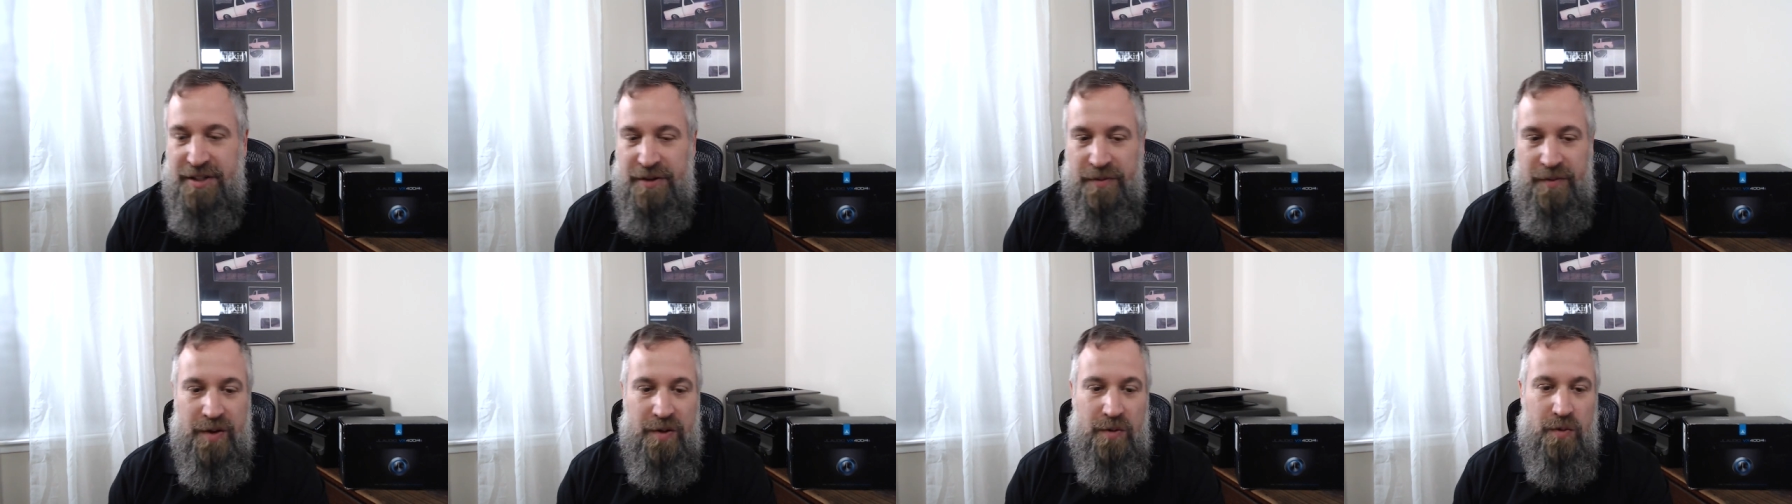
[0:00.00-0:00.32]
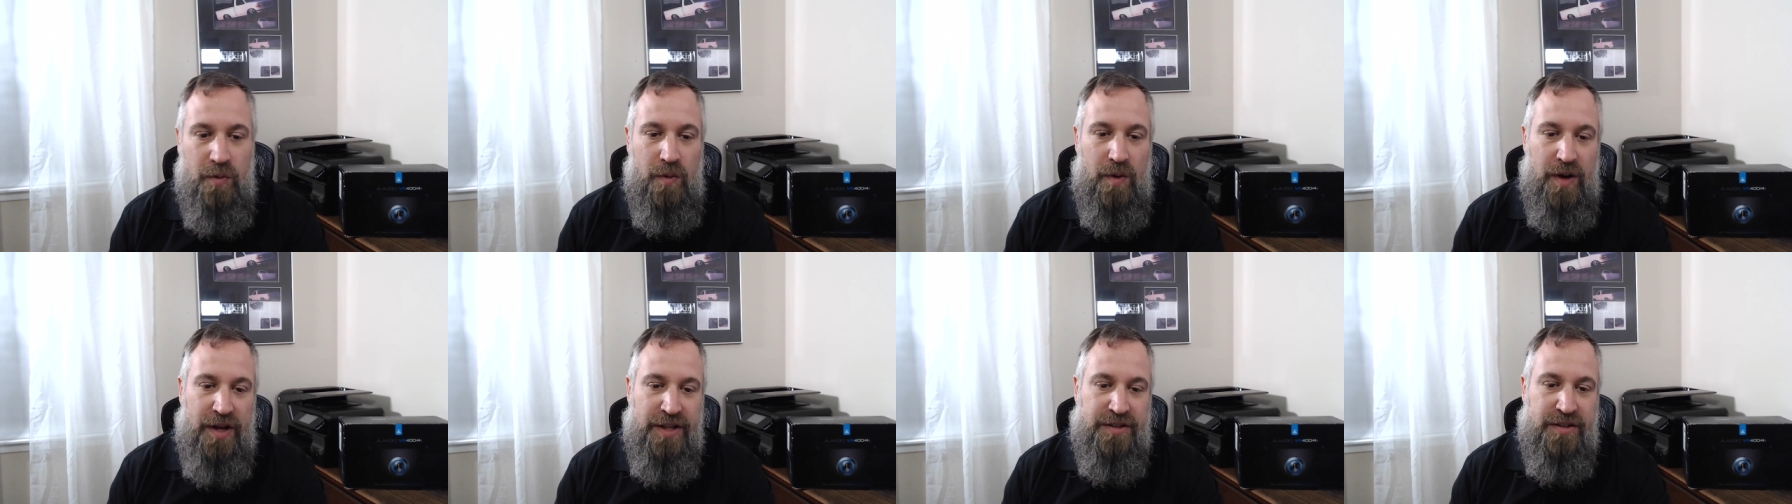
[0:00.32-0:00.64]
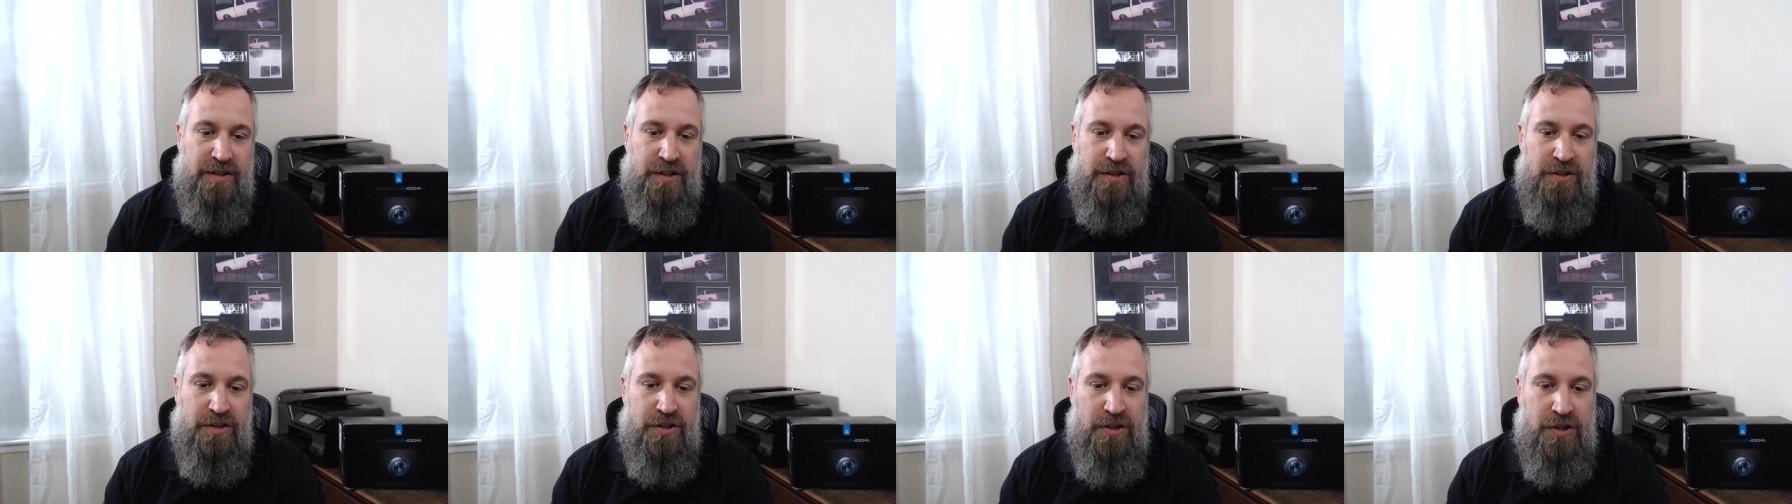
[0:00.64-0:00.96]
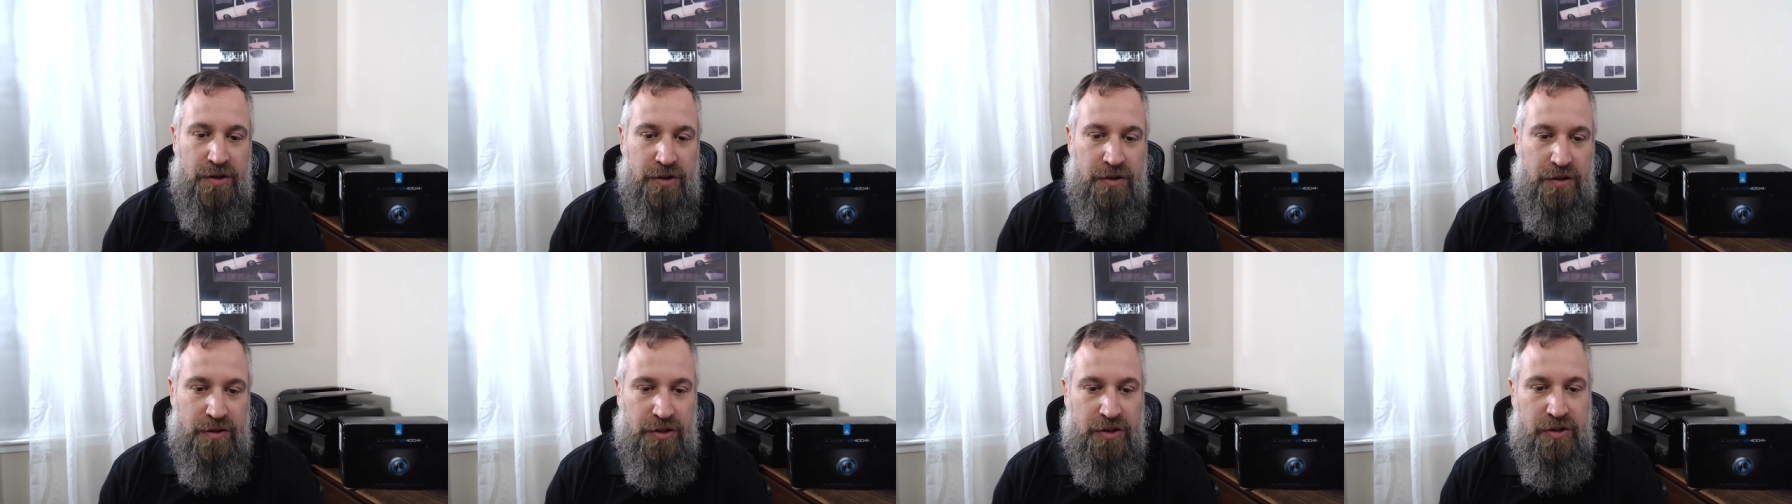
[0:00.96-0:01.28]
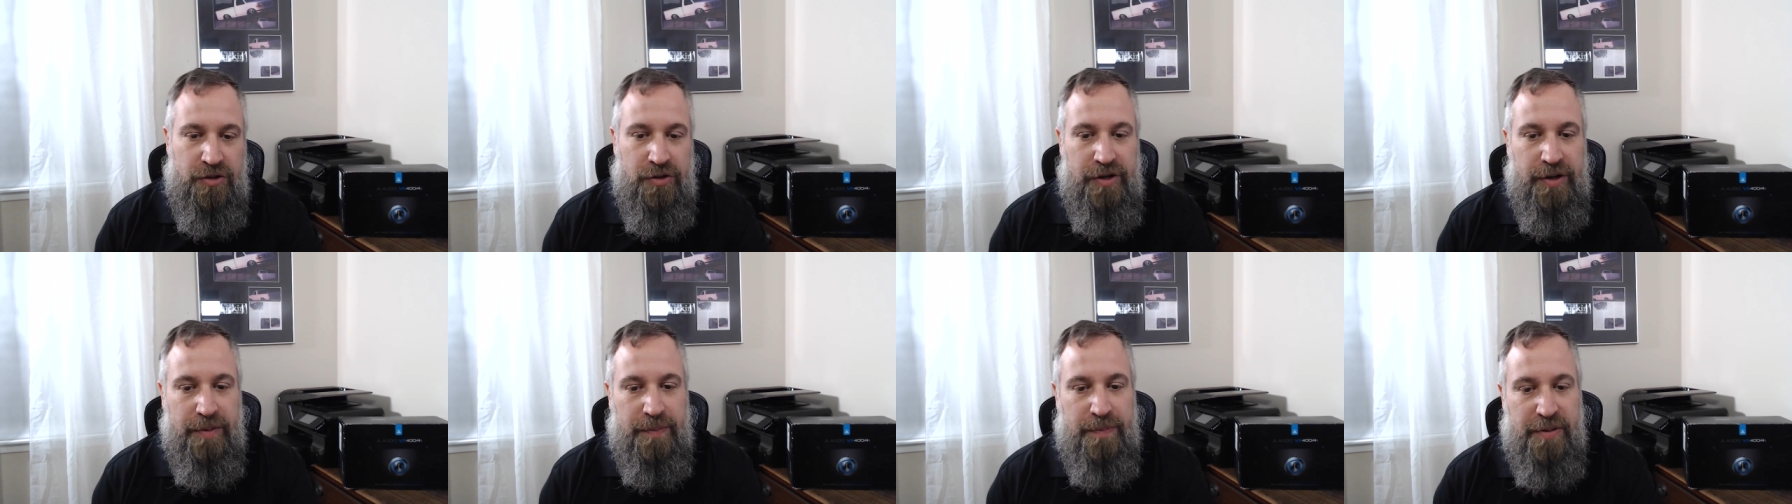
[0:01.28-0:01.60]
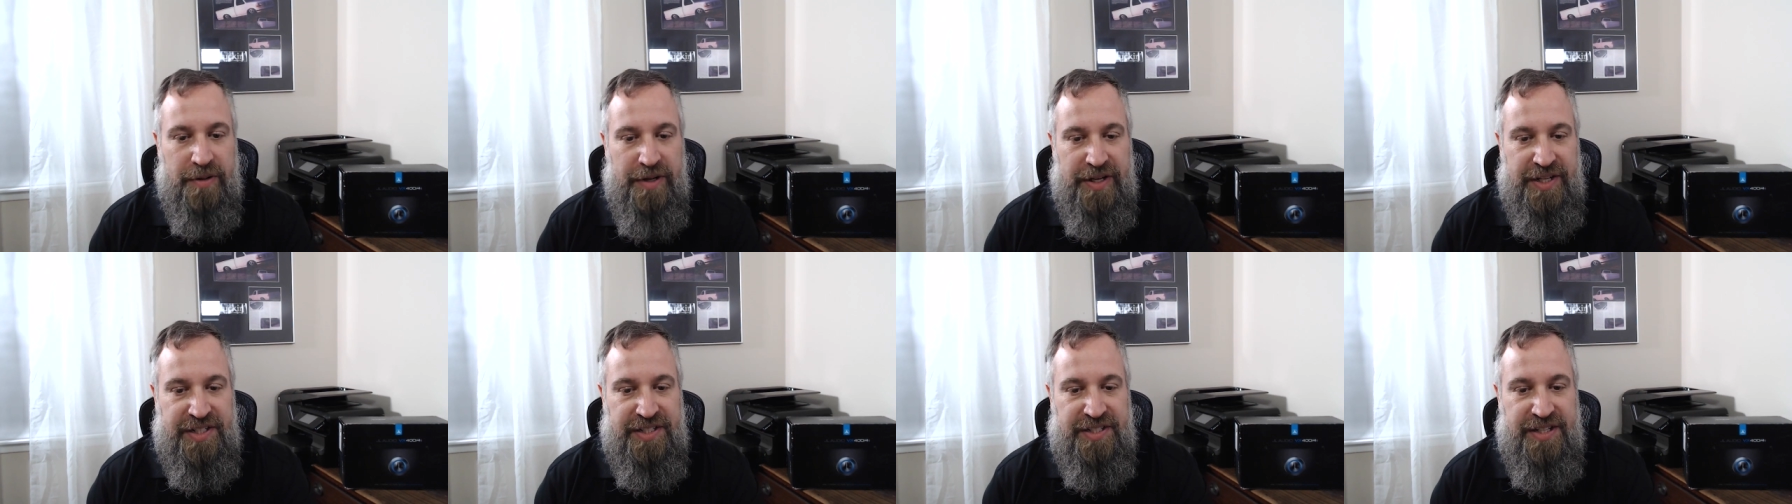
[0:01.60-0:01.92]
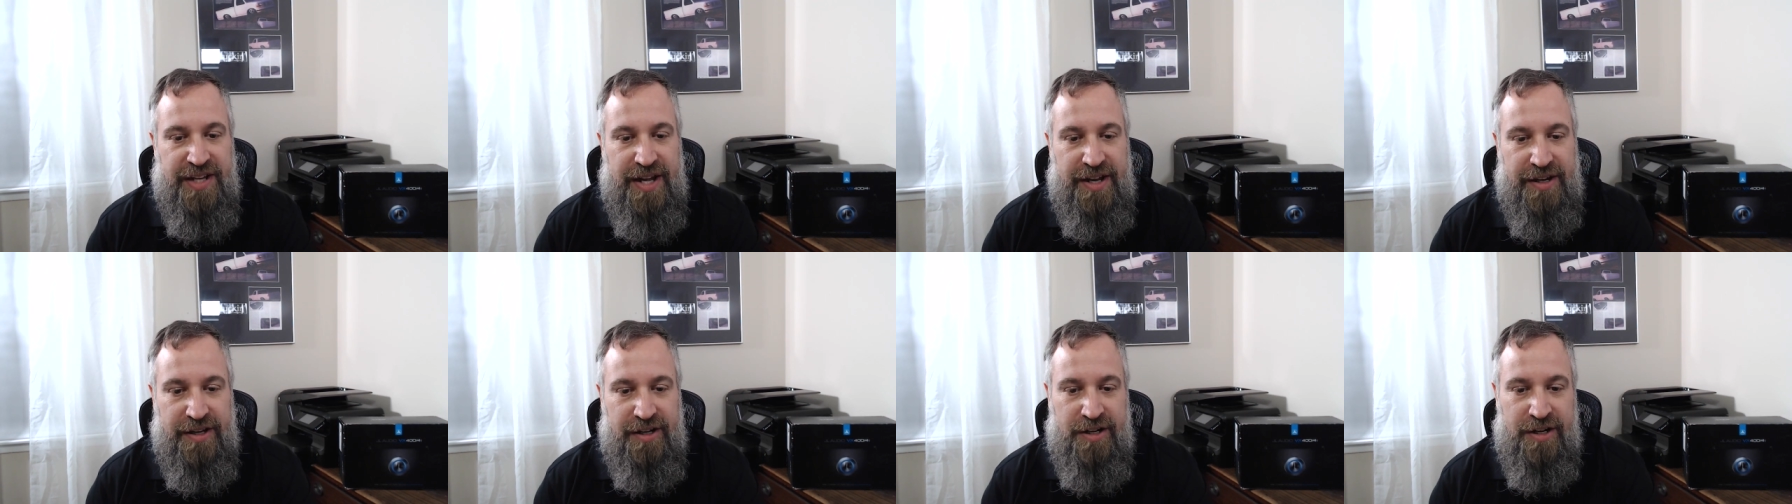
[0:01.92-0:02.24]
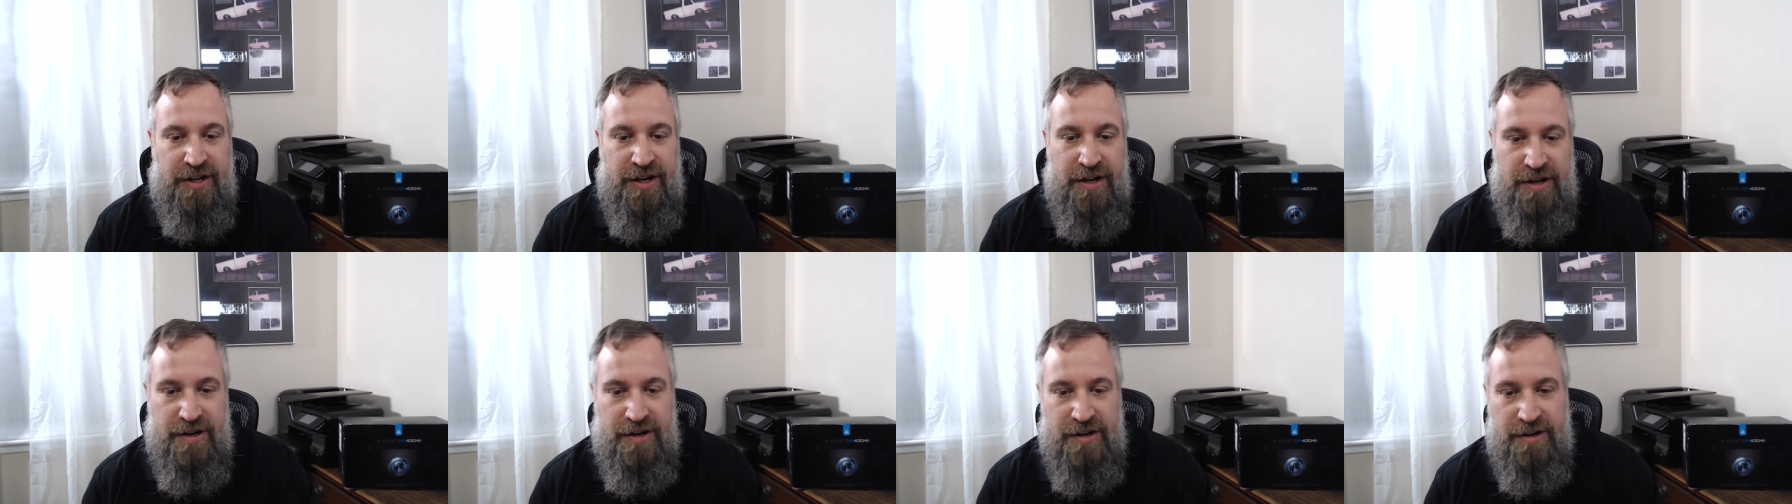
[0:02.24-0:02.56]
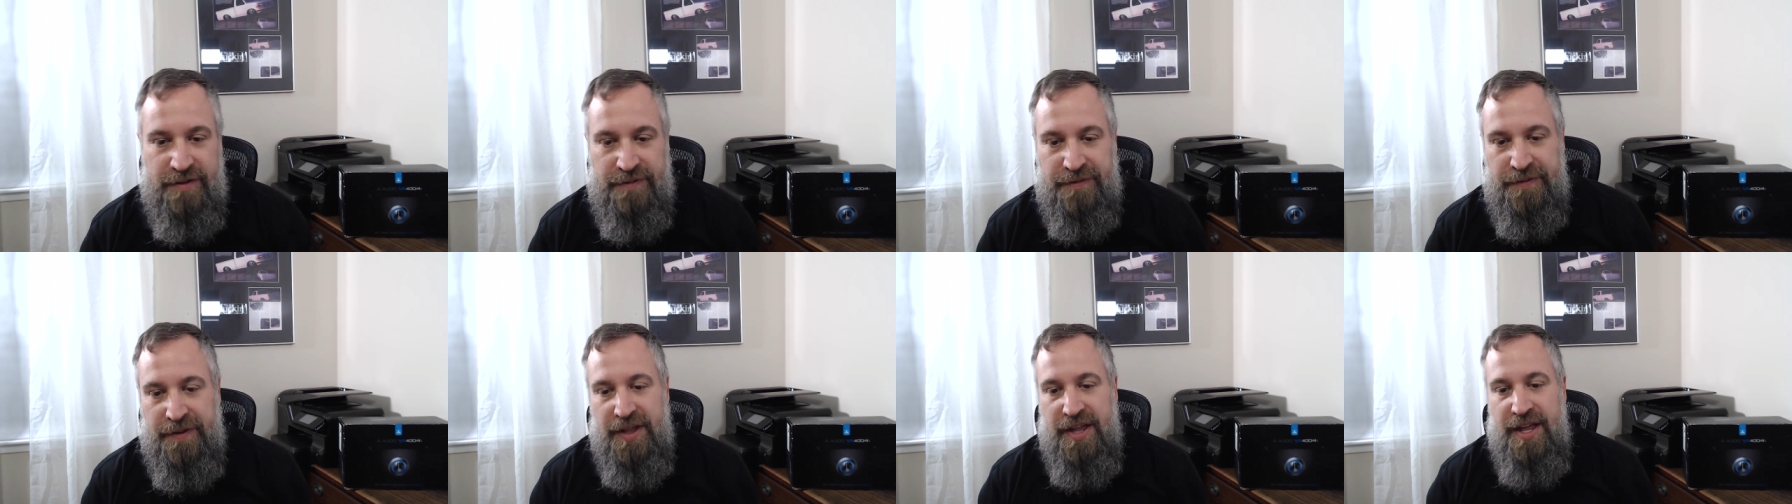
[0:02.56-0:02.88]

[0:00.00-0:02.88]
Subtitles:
and we want to tune to a preset curve.